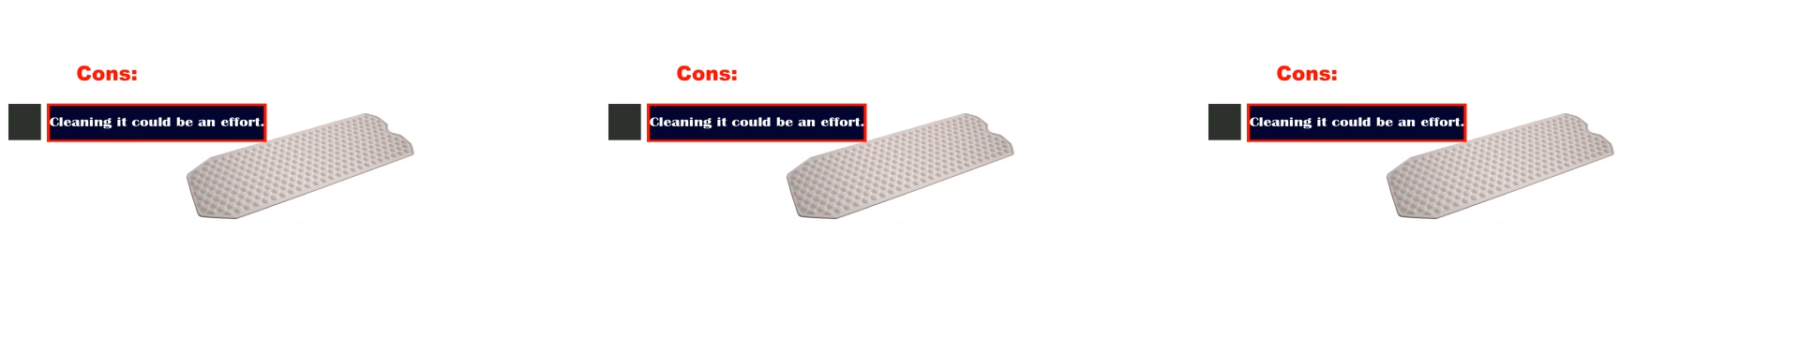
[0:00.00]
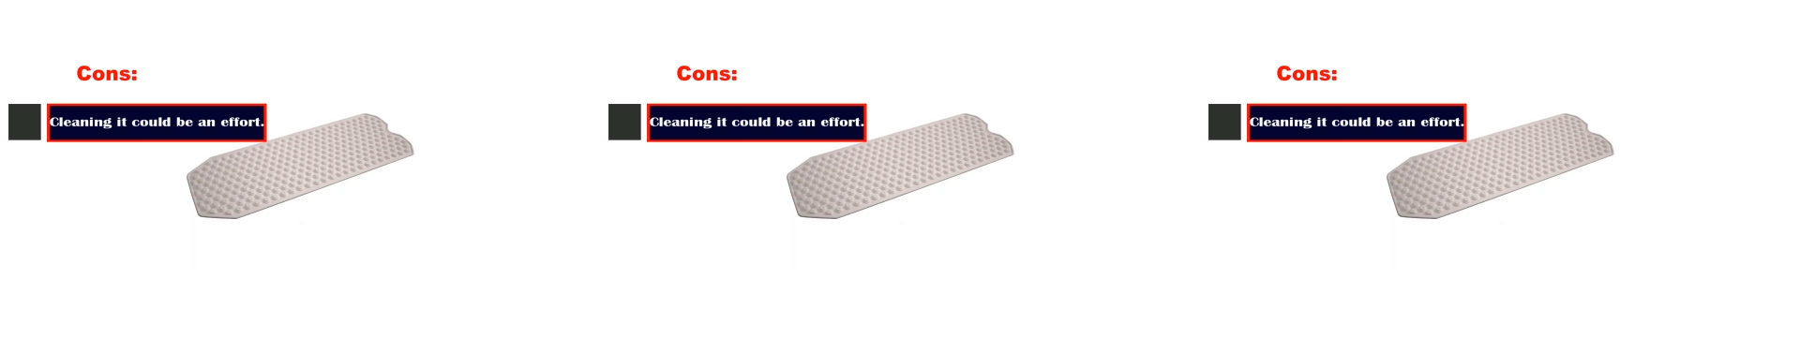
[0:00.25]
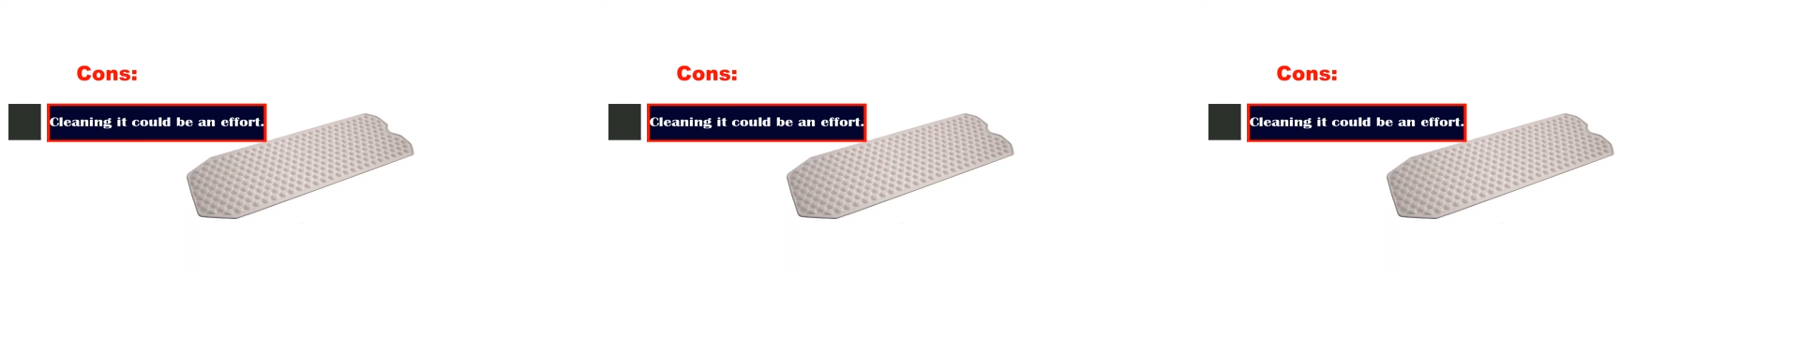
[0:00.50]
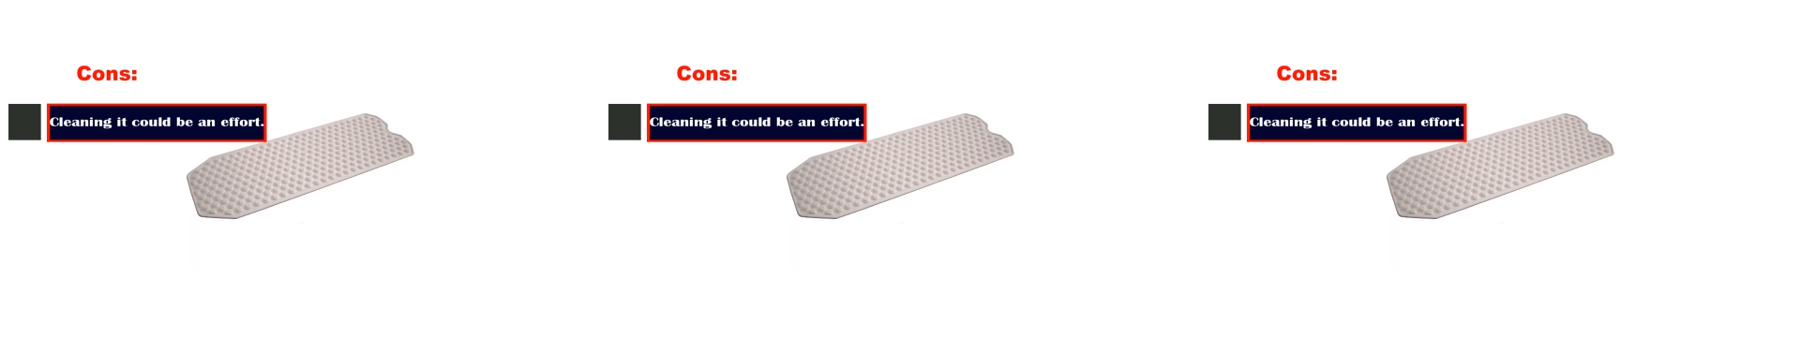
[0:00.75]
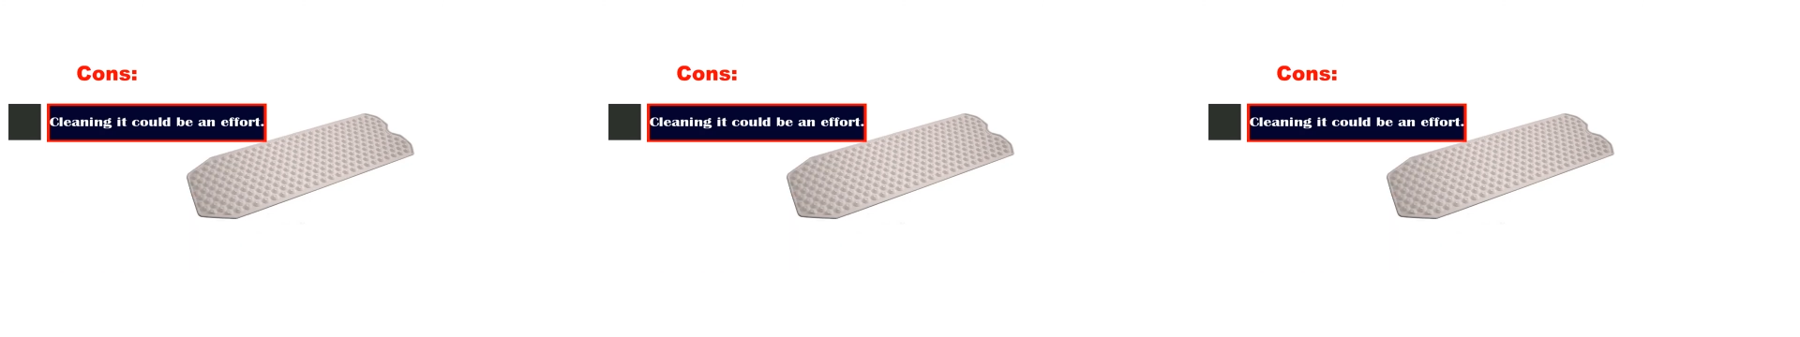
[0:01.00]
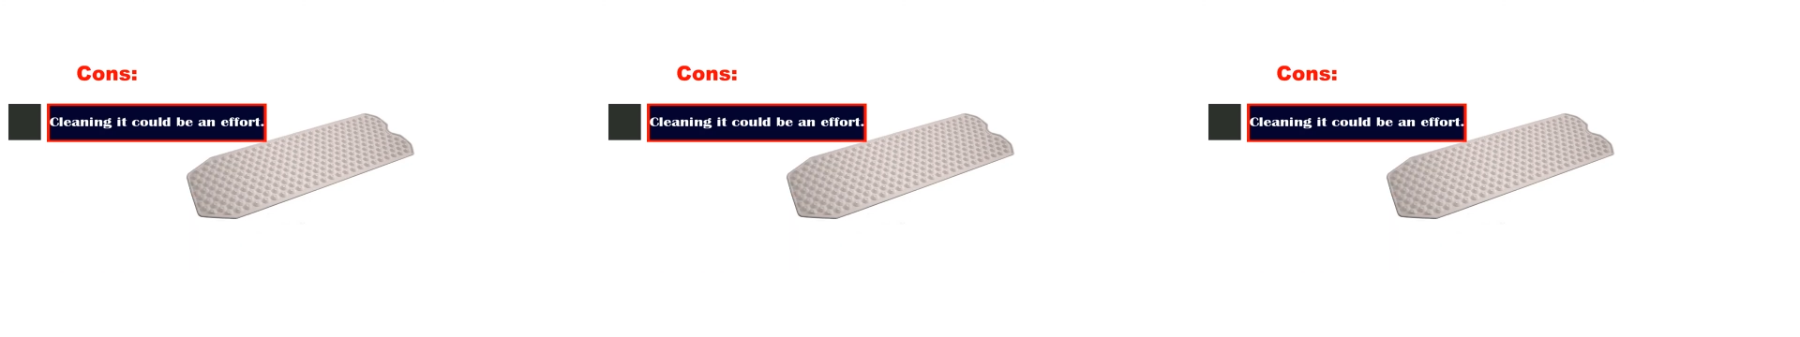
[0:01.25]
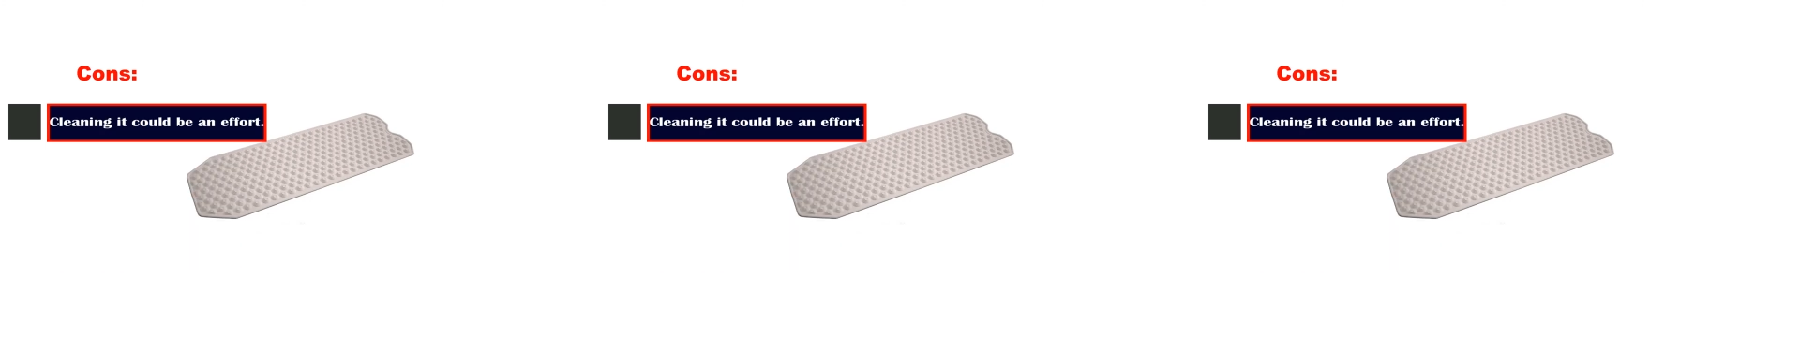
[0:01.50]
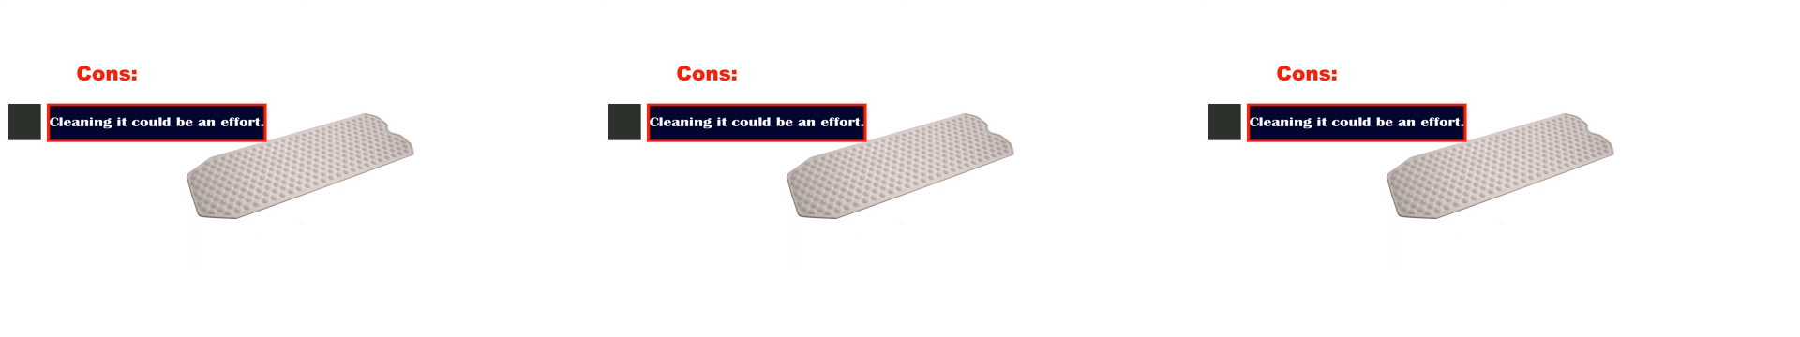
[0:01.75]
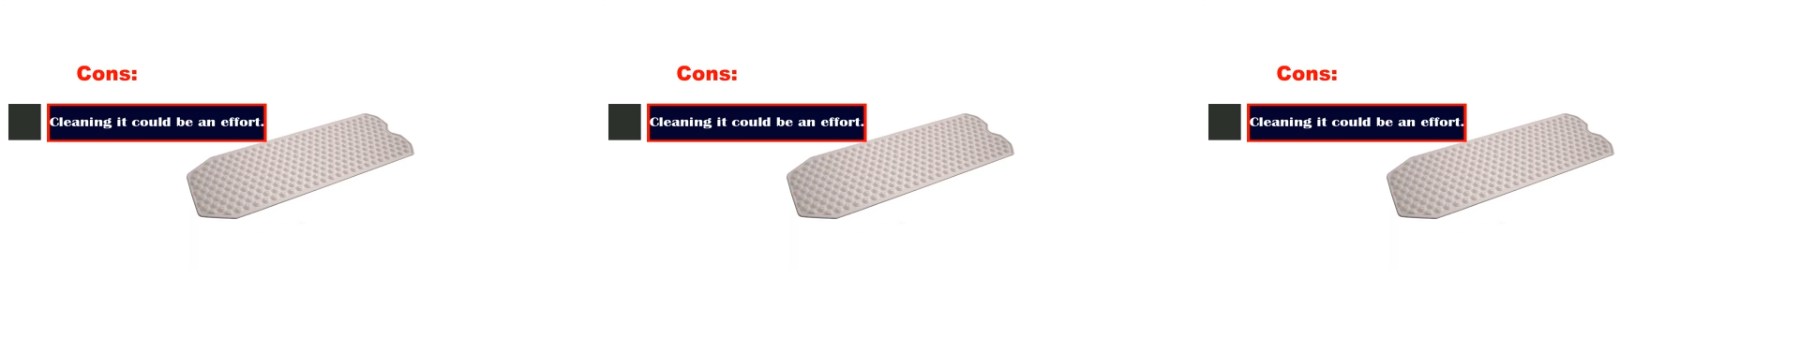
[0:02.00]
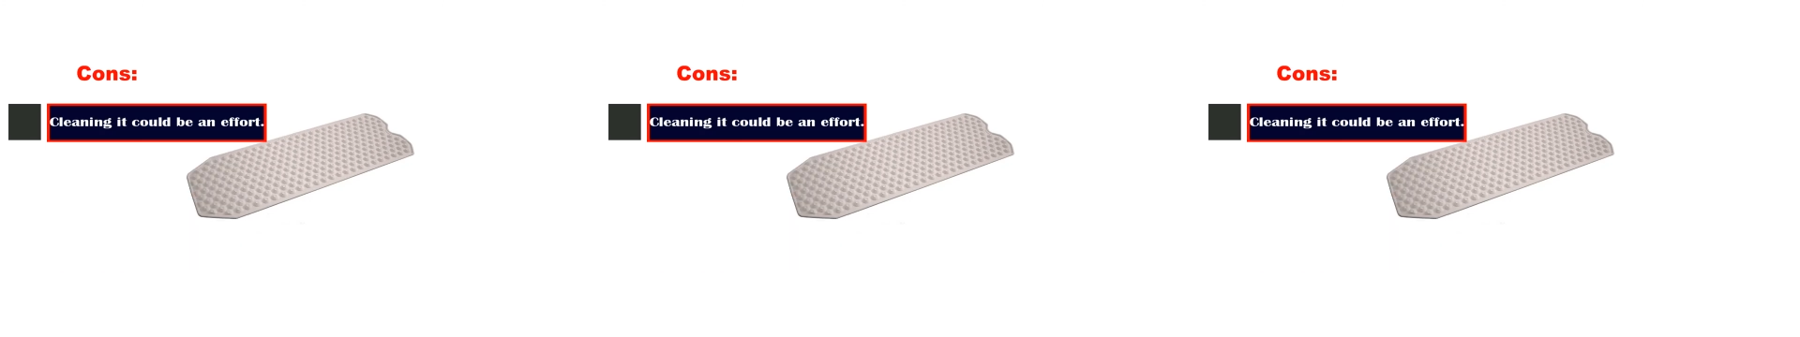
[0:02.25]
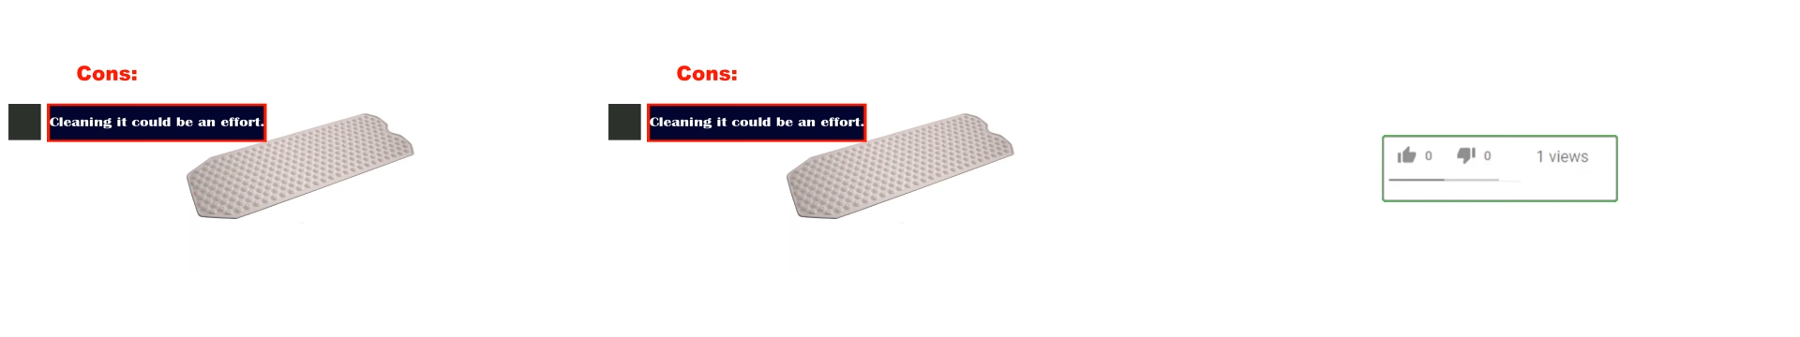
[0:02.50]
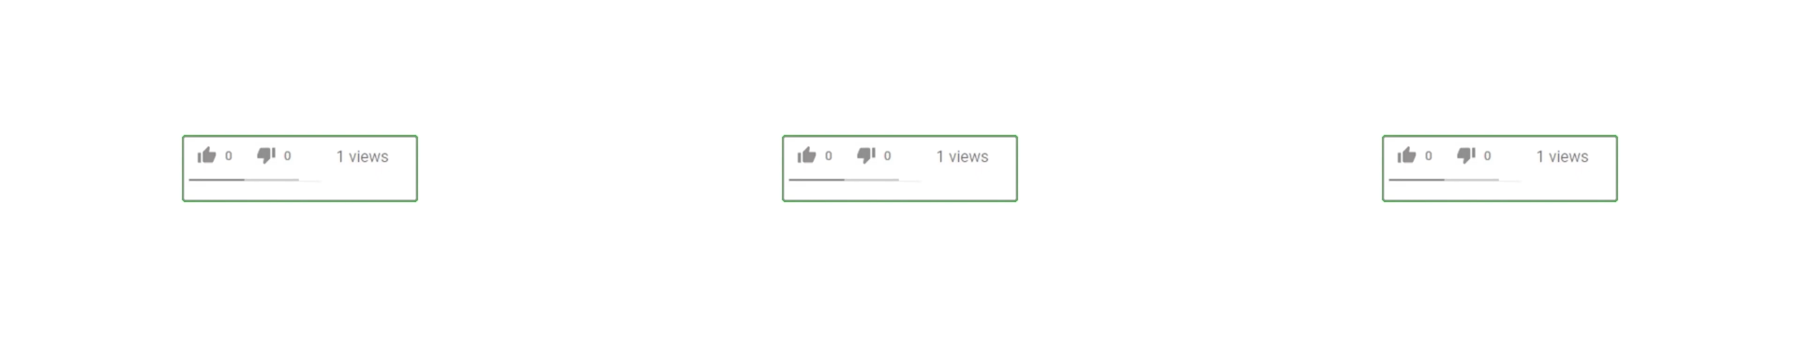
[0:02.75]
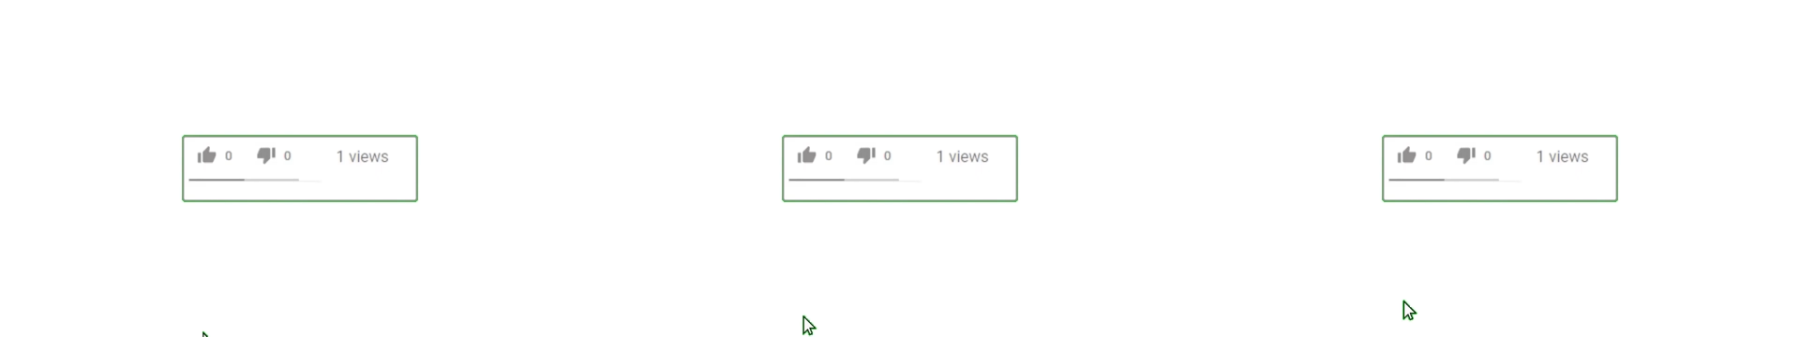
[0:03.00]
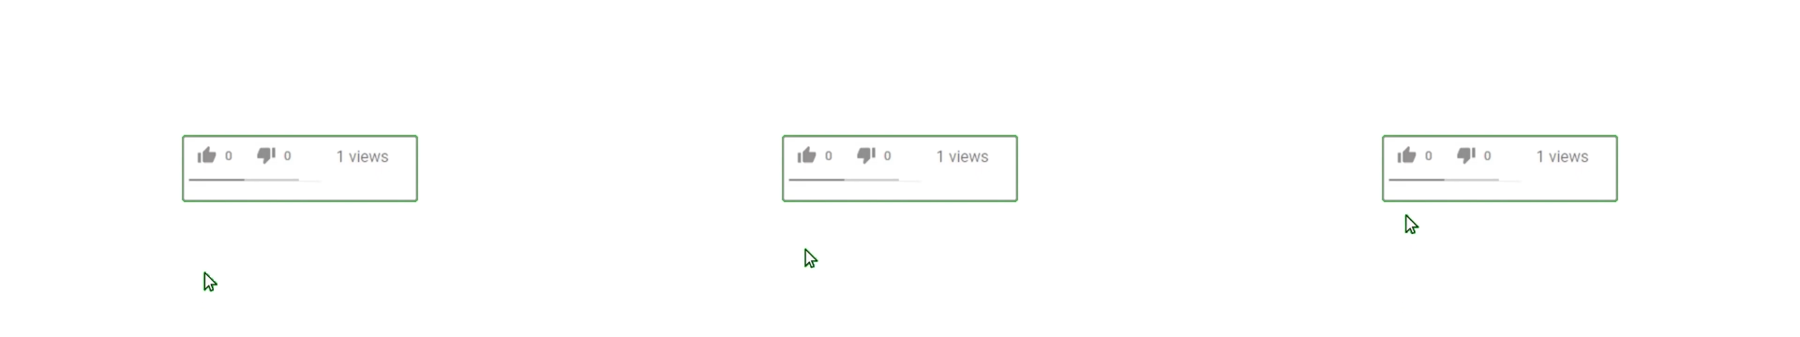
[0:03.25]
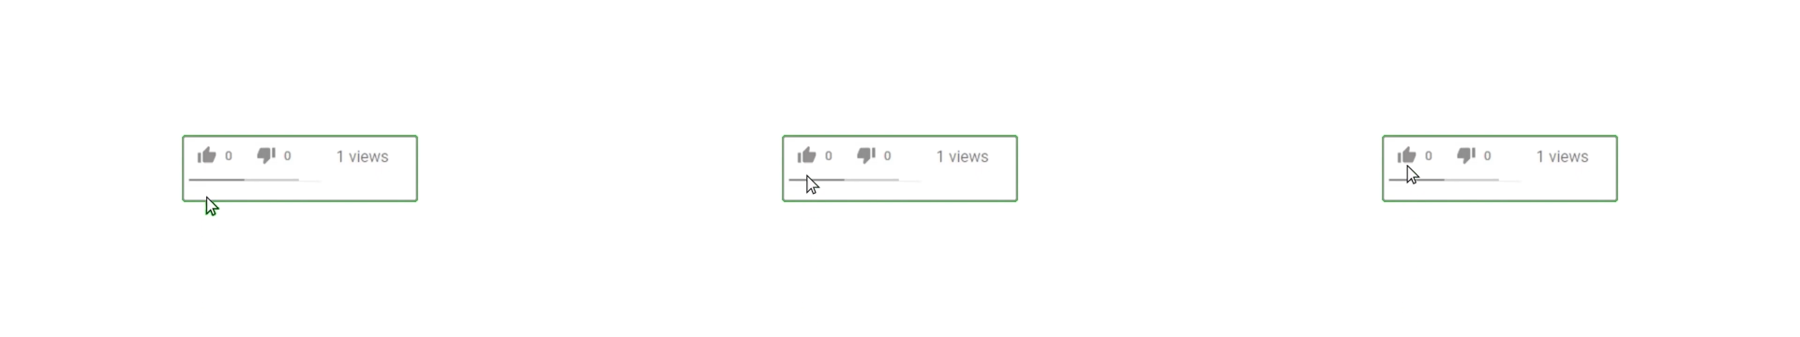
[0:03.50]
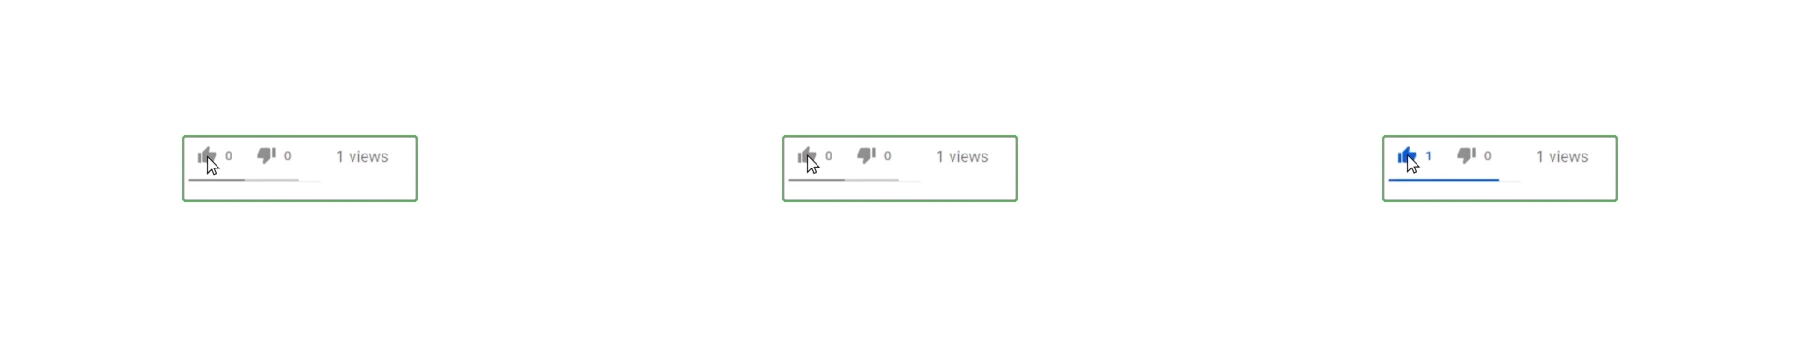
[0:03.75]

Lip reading: (no speaker visible)